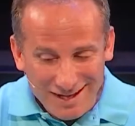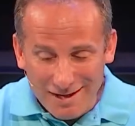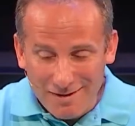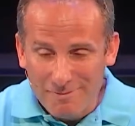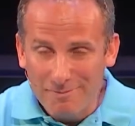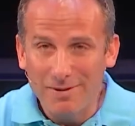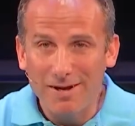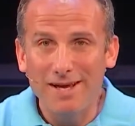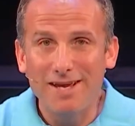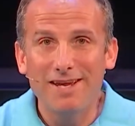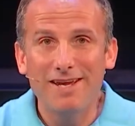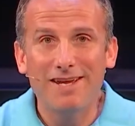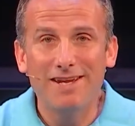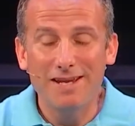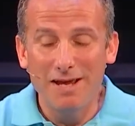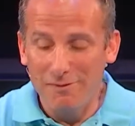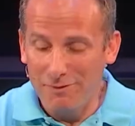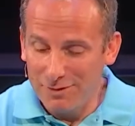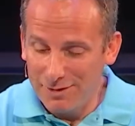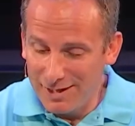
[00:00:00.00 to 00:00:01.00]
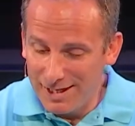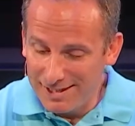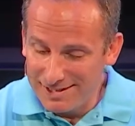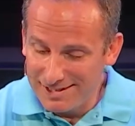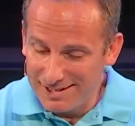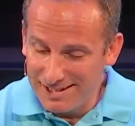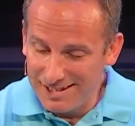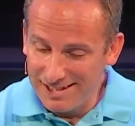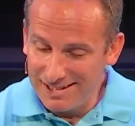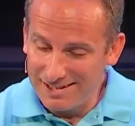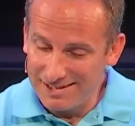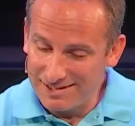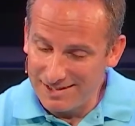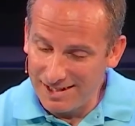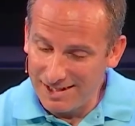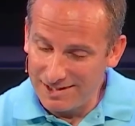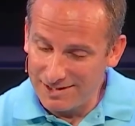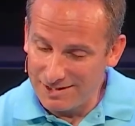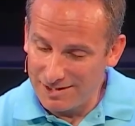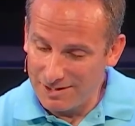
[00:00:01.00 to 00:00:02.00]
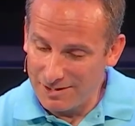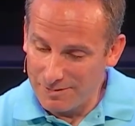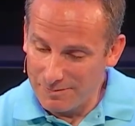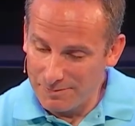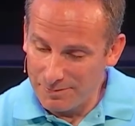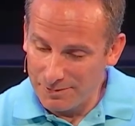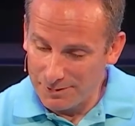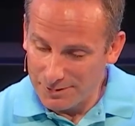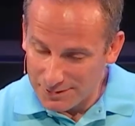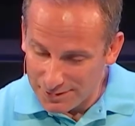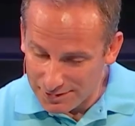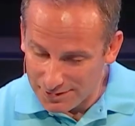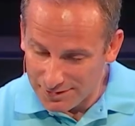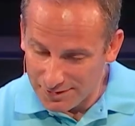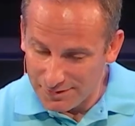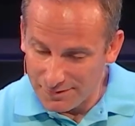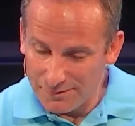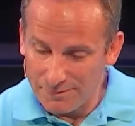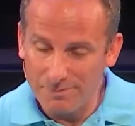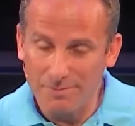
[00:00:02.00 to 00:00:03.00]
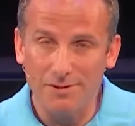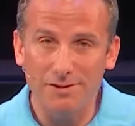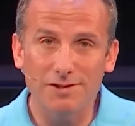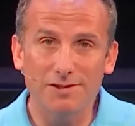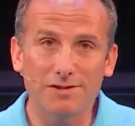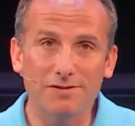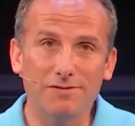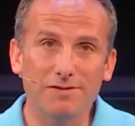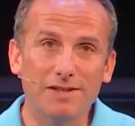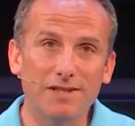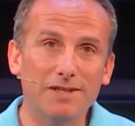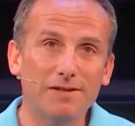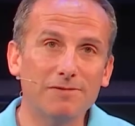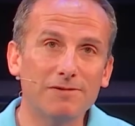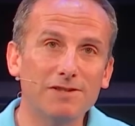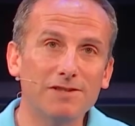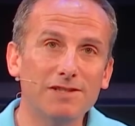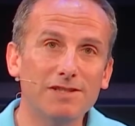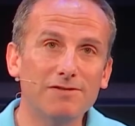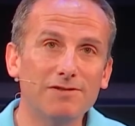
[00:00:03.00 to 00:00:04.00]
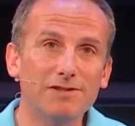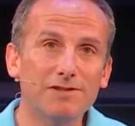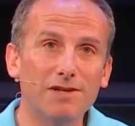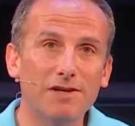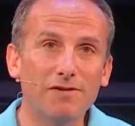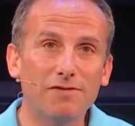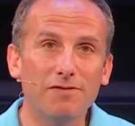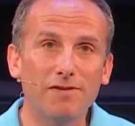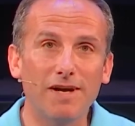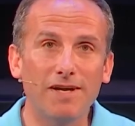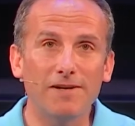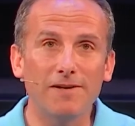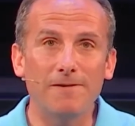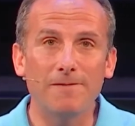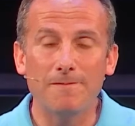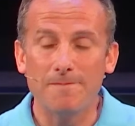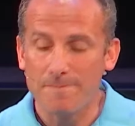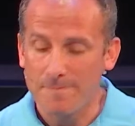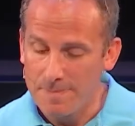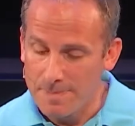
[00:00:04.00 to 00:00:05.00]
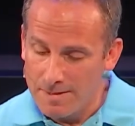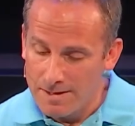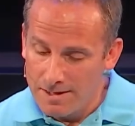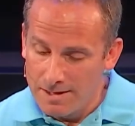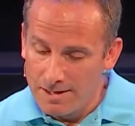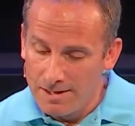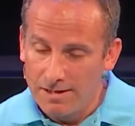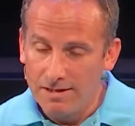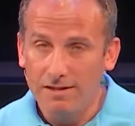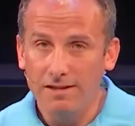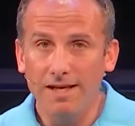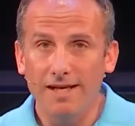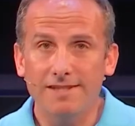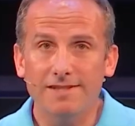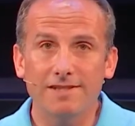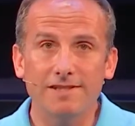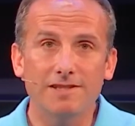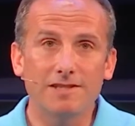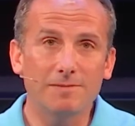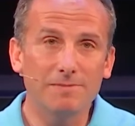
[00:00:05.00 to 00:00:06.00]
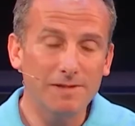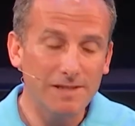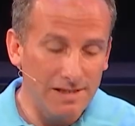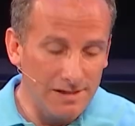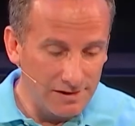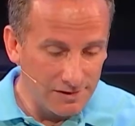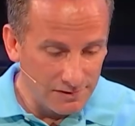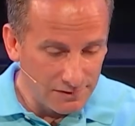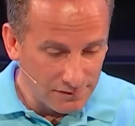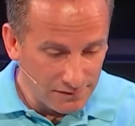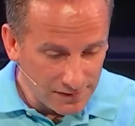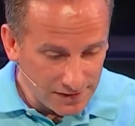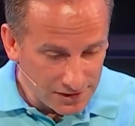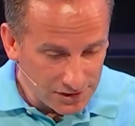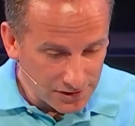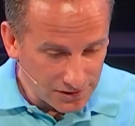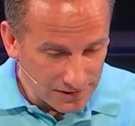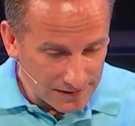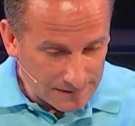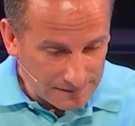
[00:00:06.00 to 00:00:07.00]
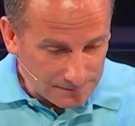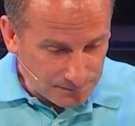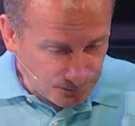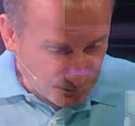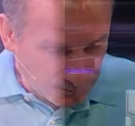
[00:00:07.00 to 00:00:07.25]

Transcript: But nevertheless, he does persevere, which leads to our final lesson, to be vigilant.